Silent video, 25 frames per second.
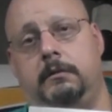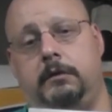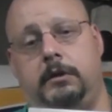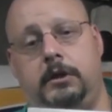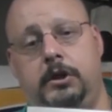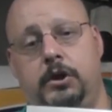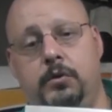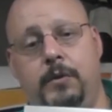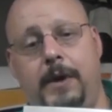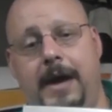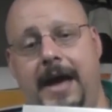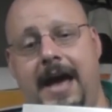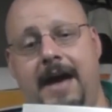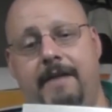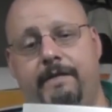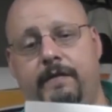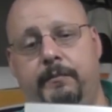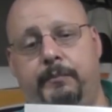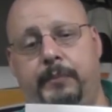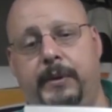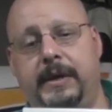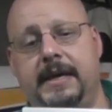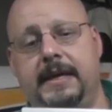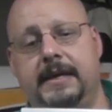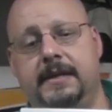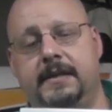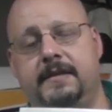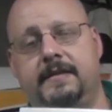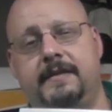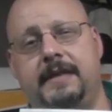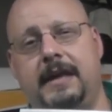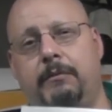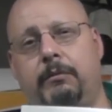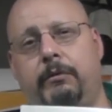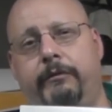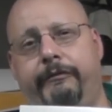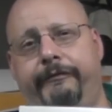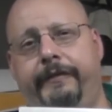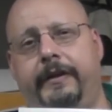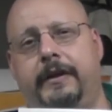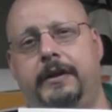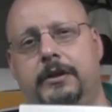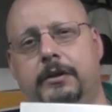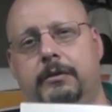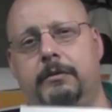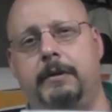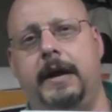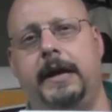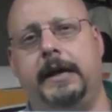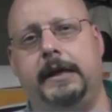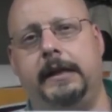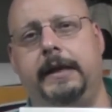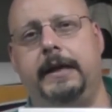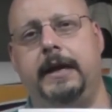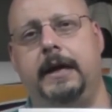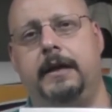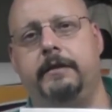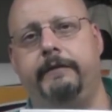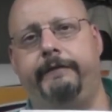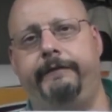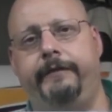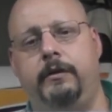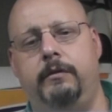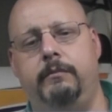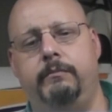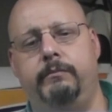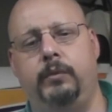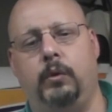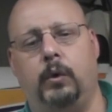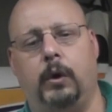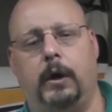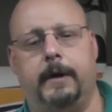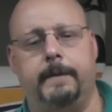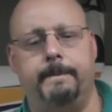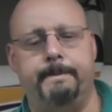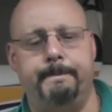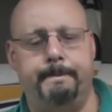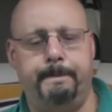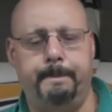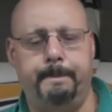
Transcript: you have a piece that will fit directly on the foam board.